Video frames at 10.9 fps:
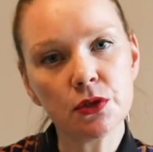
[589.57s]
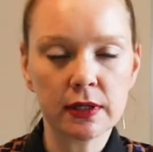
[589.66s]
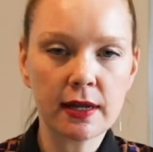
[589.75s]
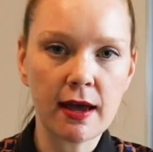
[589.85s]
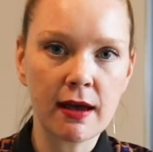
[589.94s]
You
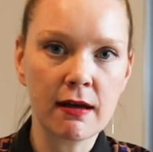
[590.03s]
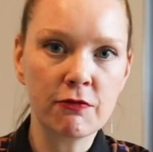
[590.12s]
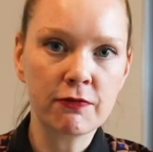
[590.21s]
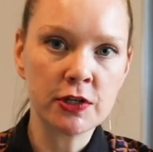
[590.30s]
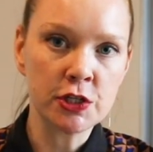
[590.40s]
can
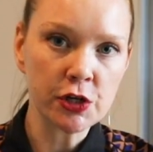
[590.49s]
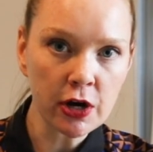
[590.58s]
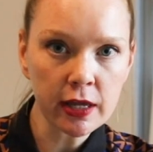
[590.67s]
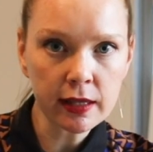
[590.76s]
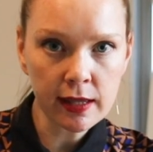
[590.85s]
have
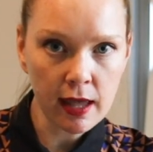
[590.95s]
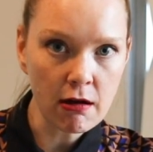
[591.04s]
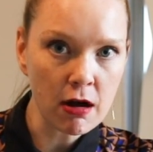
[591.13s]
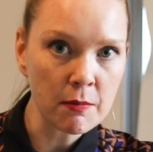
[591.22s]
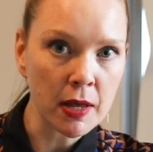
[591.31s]
dark
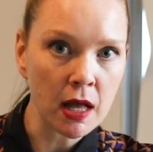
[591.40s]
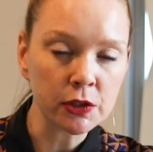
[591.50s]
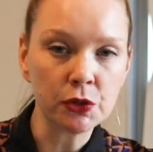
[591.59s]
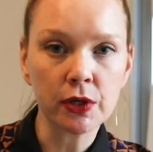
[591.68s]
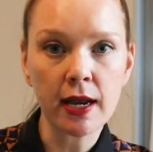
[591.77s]

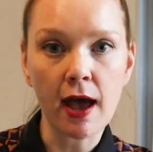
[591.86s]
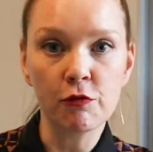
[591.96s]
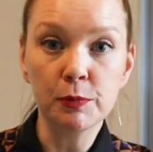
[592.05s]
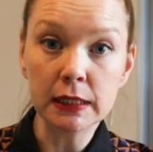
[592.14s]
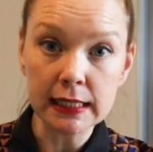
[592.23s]
caramel, you can
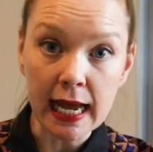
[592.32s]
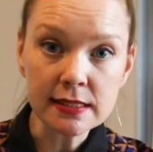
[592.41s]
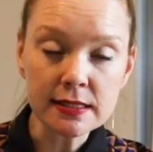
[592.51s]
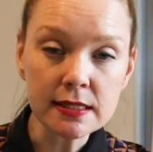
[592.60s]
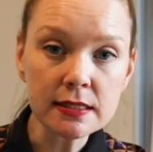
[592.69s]
have
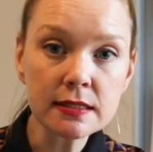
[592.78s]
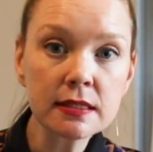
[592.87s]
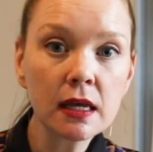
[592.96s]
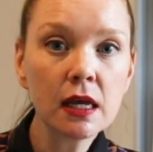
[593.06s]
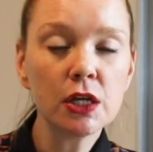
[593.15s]

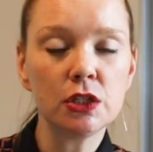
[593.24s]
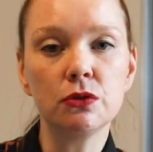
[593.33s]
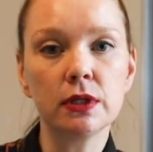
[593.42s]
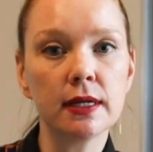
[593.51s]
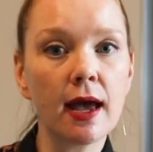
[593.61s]
molasses, you
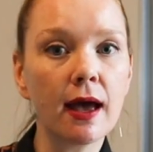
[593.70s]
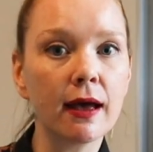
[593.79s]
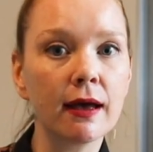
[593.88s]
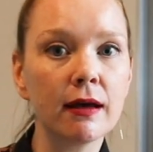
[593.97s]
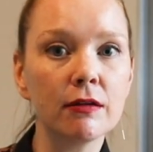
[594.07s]
can
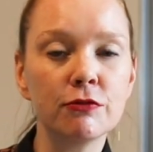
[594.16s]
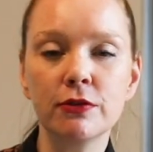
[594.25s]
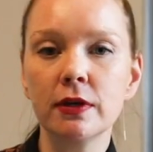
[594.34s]
have